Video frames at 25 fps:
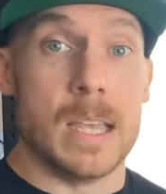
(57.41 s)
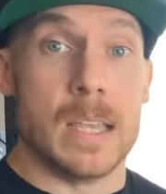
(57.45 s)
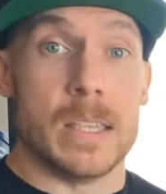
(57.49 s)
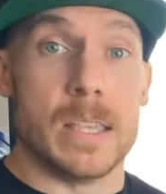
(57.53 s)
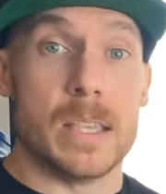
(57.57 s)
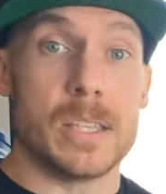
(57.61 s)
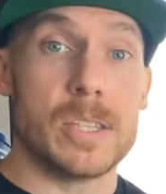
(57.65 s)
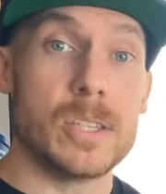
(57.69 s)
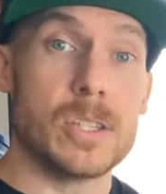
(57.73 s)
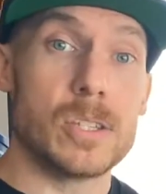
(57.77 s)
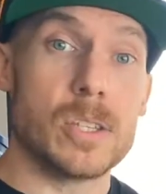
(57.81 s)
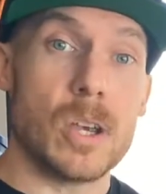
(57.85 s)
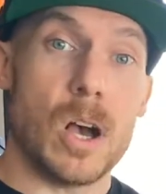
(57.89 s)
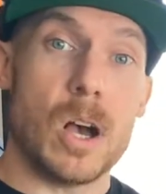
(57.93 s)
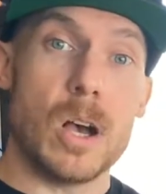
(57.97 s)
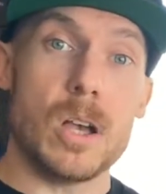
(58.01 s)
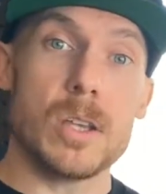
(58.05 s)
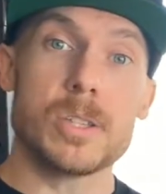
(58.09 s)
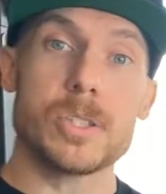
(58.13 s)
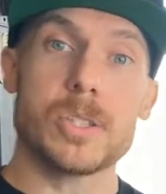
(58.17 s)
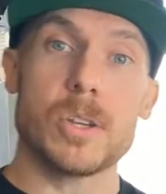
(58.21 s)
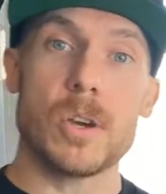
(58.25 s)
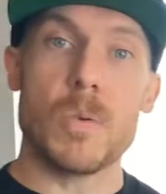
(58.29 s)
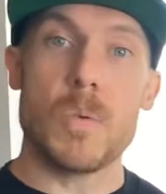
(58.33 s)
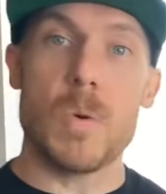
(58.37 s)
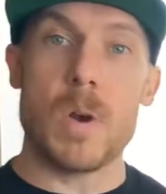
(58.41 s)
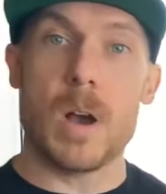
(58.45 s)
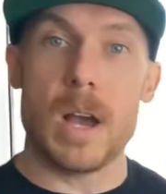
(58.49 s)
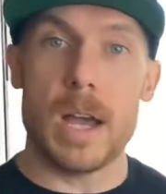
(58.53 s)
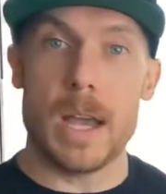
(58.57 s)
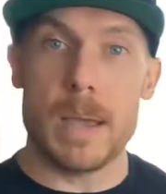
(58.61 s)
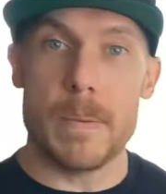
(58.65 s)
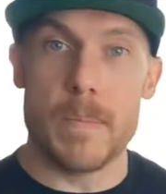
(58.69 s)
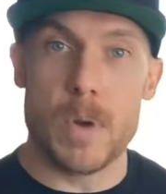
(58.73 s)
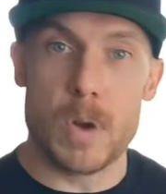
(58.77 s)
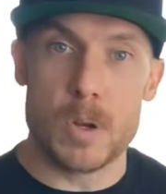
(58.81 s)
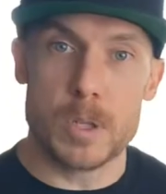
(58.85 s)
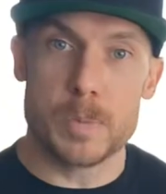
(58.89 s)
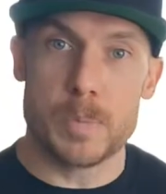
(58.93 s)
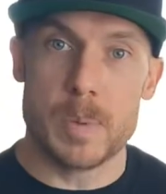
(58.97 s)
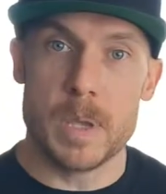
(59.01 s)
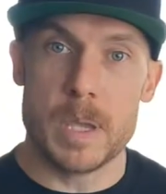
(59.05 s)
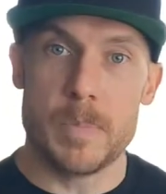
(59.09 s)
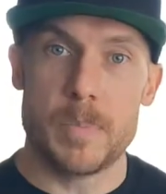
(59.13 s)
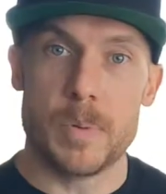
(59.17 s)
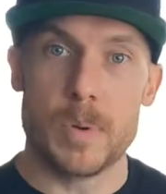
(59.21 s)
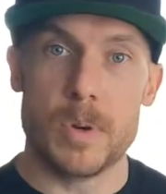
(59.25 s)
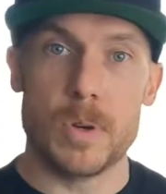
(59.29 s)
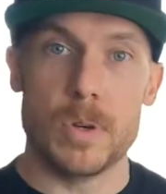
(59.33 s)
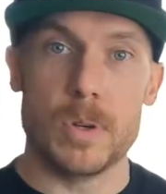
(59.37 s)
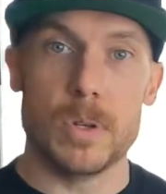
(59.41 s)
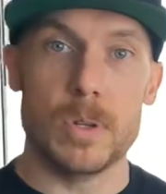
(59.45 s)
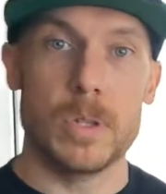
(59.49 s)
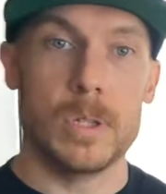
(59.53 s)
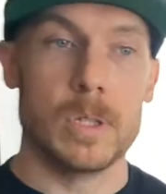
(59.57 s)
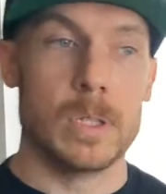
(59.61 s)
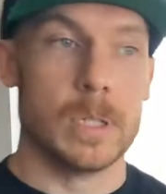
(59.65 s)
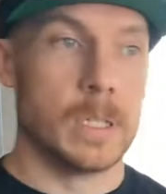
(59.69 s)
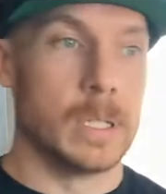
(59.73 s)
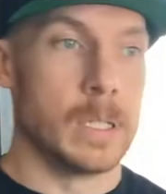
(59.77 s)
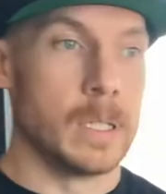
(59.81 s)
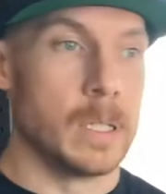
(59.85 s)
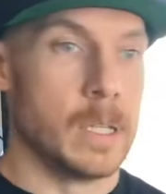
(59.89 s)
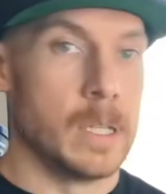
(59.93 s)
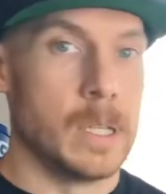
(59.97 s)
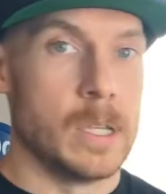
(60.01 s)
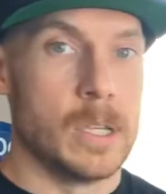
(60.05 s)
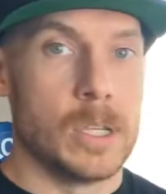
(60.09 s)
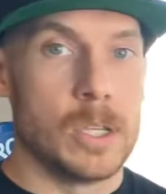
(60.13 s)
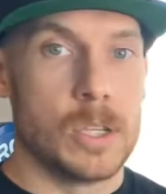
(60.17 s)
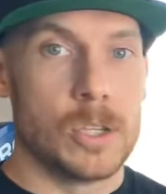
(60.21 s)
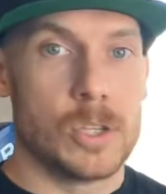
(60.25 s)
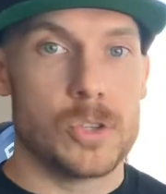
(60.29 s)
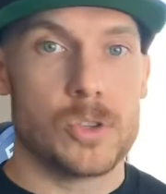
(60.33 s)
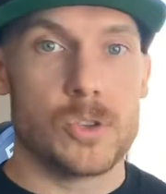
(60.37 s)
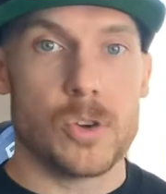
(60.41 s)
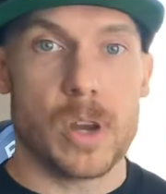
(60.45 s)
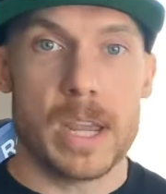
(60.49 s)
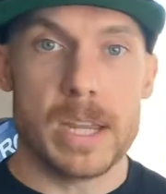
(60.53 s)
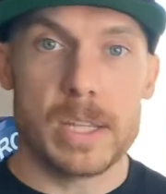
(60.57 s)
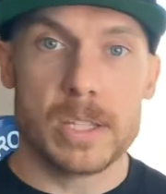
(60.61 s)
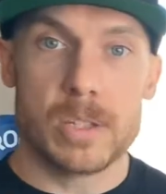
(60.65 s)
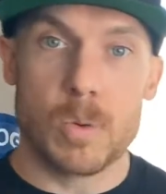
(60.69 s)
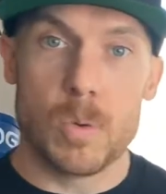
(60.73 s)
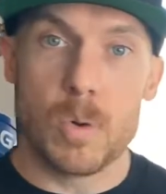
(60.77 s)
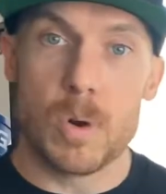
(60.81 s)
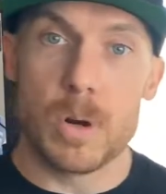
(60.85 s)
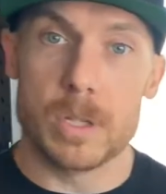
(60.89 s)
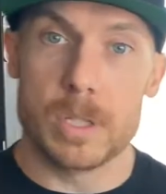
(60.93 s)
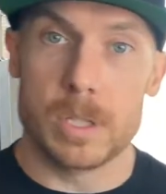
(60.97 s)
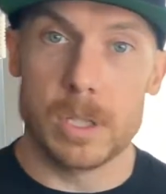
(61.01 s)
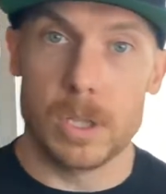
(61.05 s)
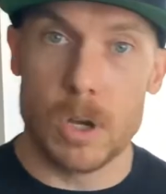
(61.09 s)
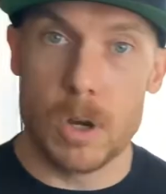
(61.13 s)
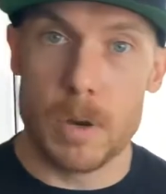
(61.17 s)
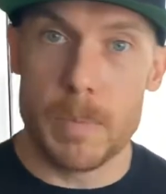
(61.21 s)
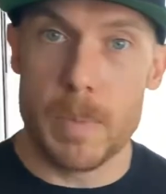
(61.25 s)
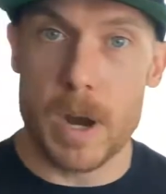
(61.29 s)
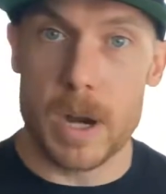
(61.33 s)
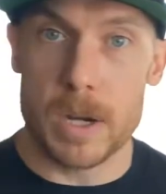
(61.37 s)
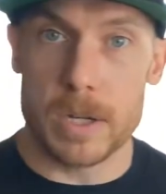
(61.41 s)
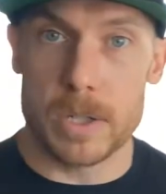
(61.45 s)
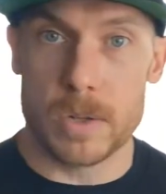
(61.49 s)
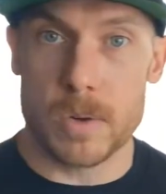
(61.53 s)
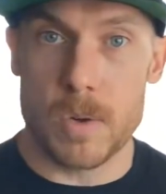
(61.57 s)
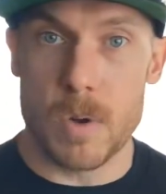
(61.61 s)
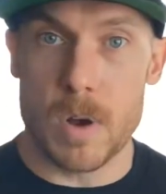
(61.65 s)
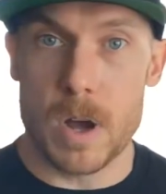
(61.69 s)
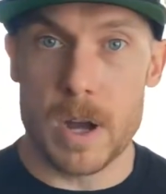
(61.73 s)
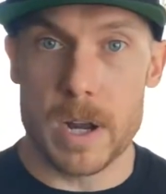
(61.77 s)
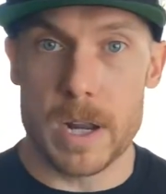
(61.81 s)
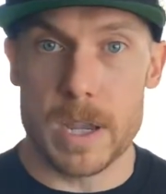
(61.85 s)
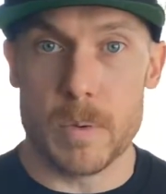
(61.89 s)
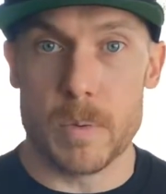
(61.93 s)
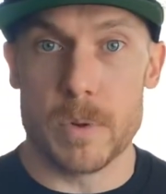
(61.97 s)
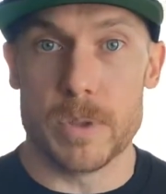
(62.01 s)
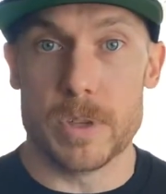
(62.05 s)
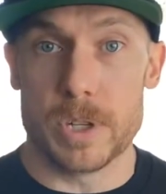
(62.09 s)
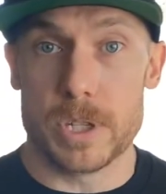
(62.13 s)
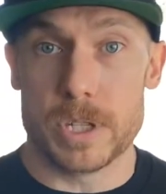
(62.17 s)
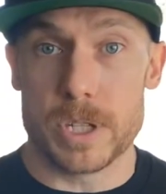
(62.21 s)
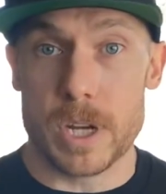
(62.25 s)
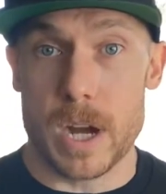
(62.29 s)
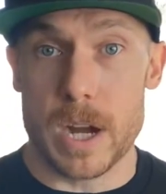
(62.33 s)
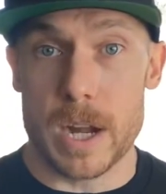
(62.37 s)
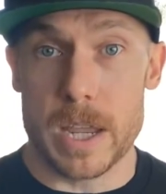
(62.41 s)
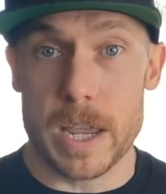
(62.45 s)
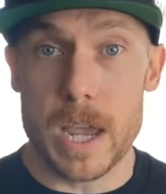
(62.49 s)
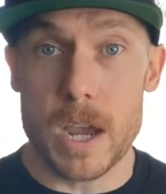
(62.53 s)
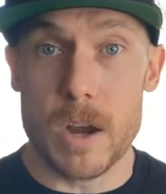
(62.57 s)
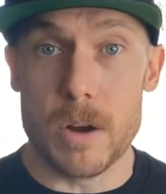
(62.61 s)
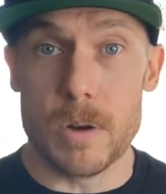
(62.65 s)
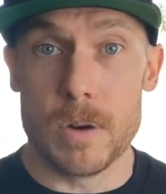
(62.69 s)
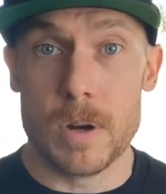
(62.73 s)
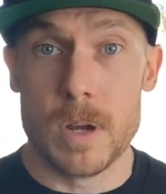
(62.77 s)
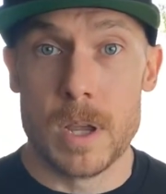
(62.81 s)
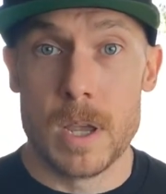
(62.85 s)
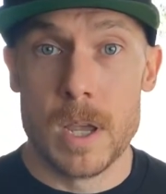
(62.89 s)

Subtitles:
This is also why most people stray towards low bar squatting when they're starting out.